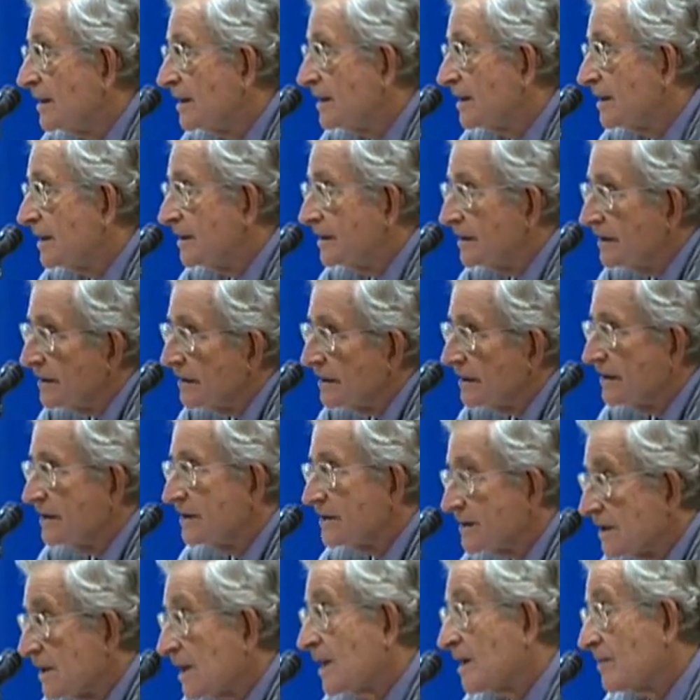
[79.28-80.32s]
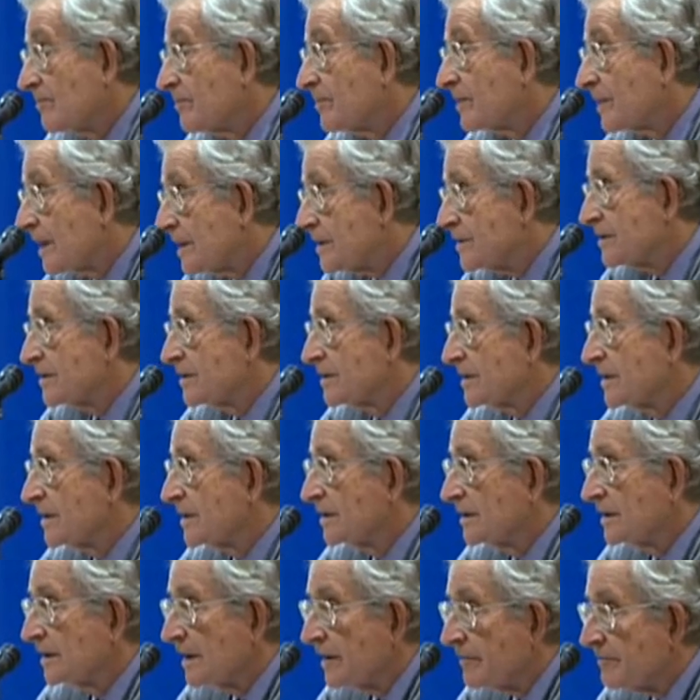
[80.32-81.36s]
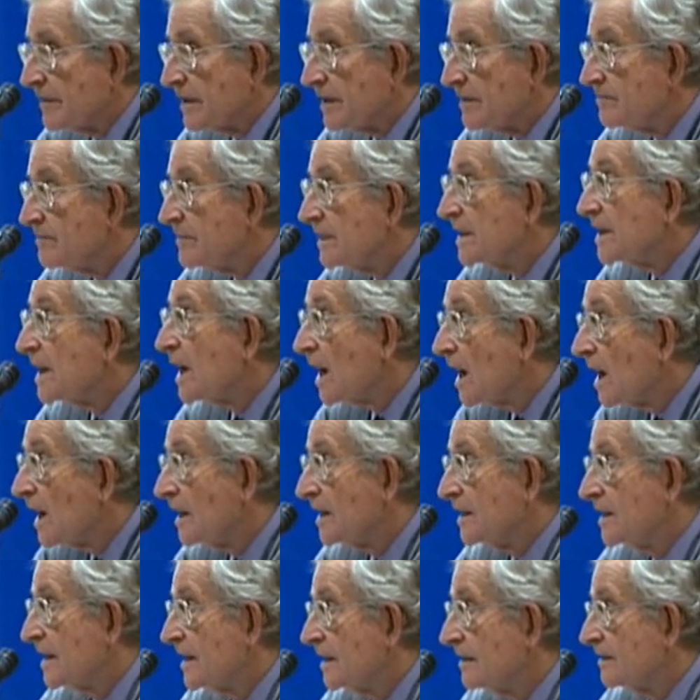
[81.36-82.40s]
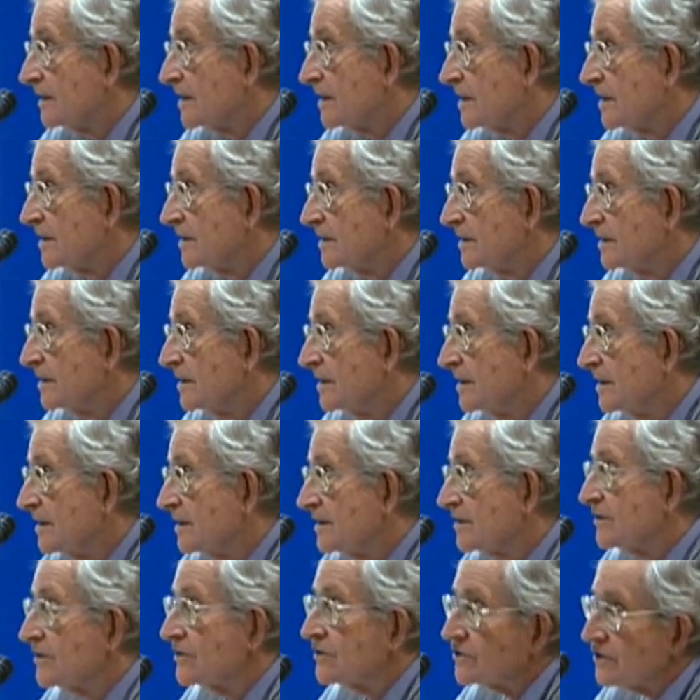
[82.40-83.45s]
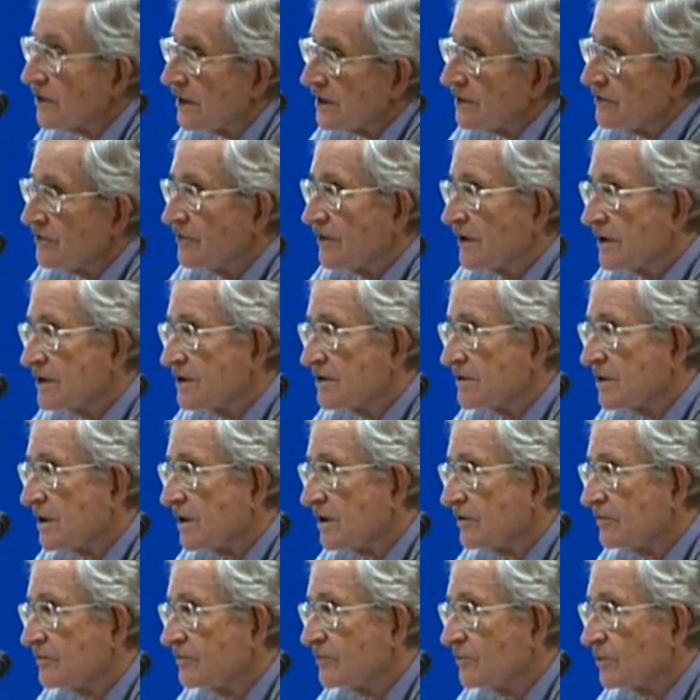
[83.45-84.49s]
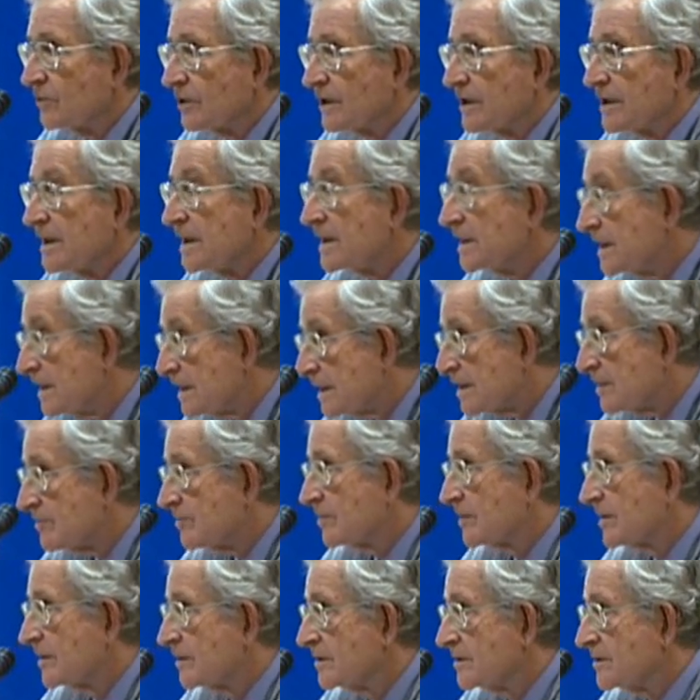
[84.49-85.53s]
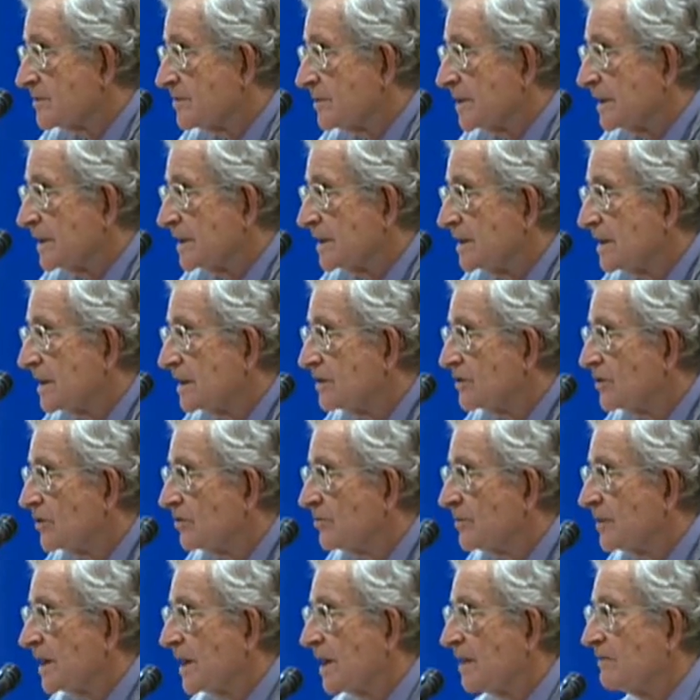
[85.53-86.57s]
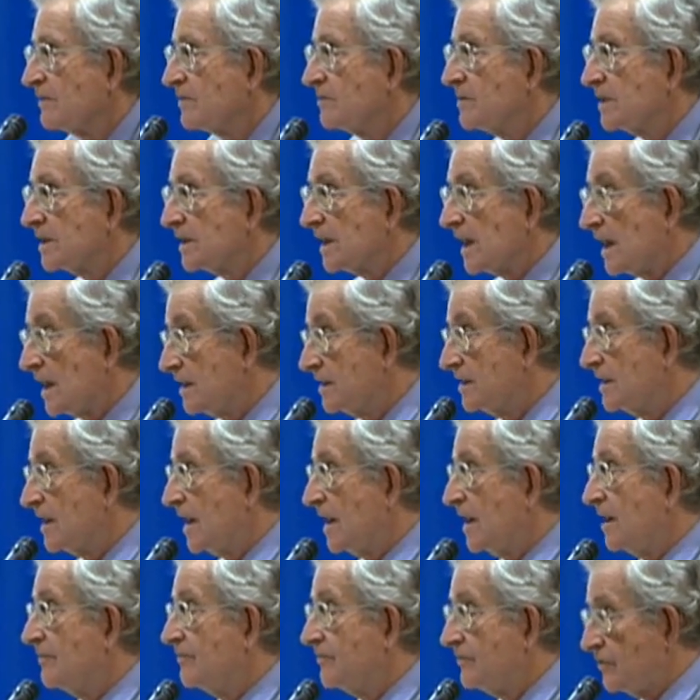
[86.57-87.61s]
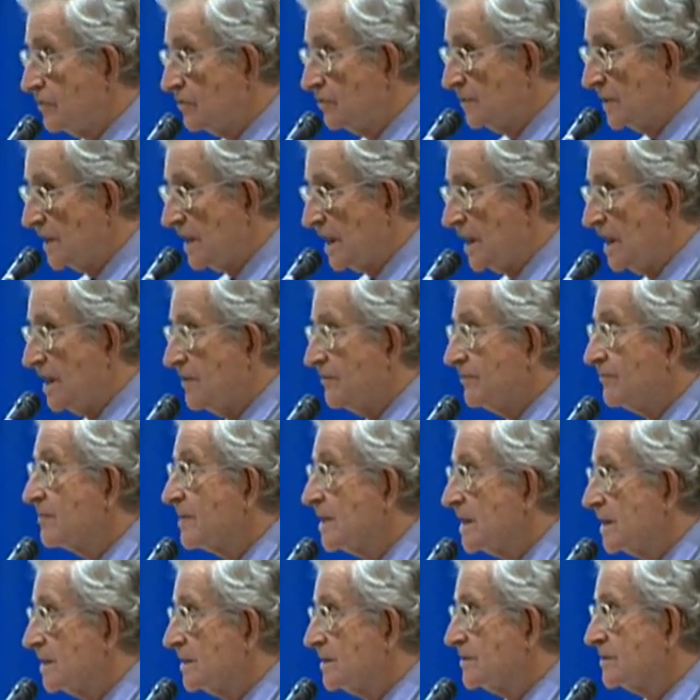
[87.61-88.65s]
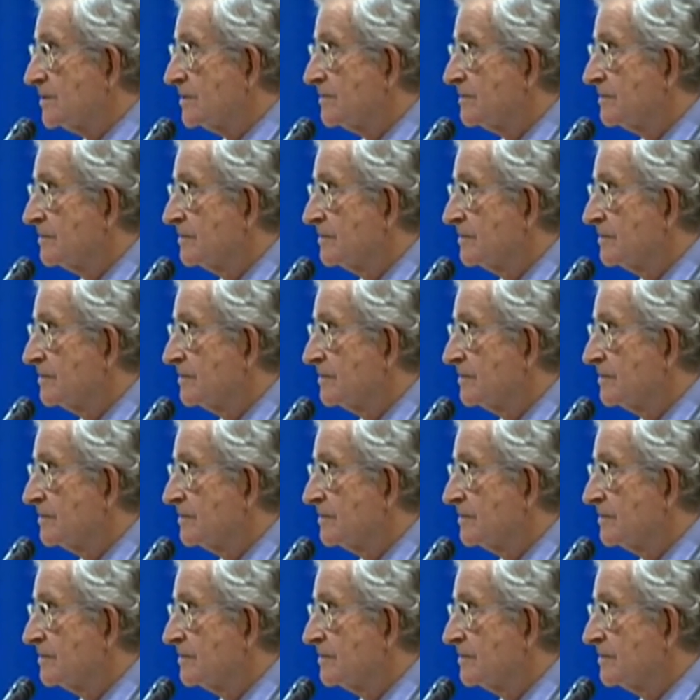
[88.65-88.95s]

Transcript: And there's a lot of pressure there to let me be on now and then. So during the first Gulf War, they did approach me, and they told me I would be allowed to have 2.5 minutes.